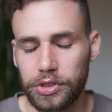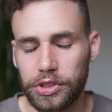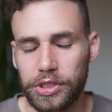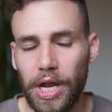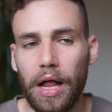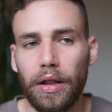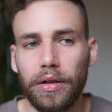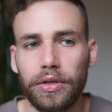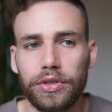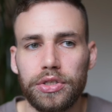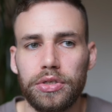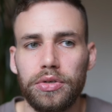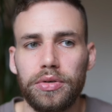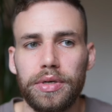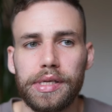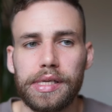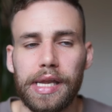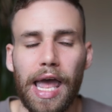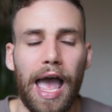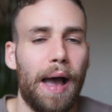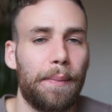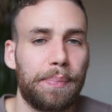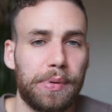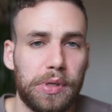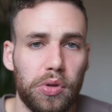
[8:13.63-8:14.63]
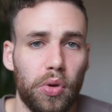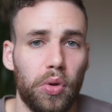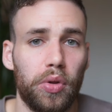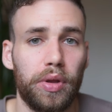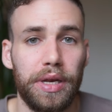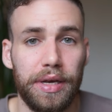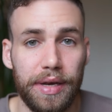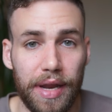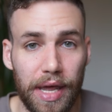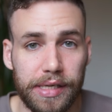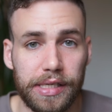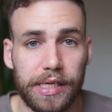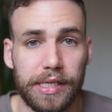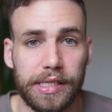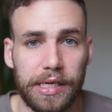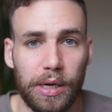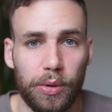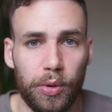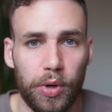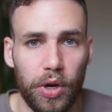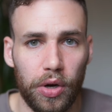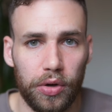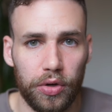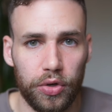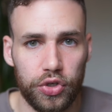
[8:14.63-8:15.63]
Solitude is absolutely
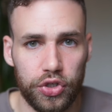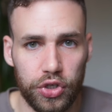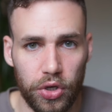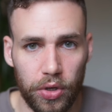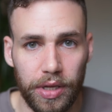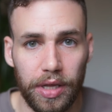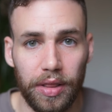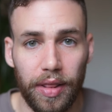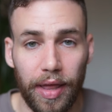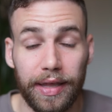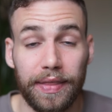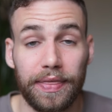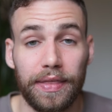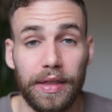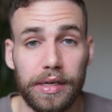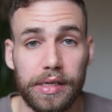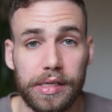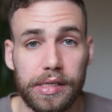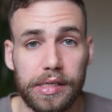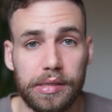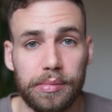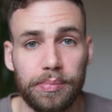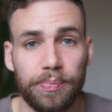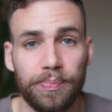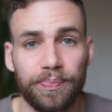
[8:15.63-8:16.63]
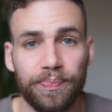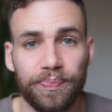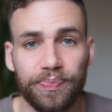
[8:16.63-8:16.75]
necessary on a journey like this.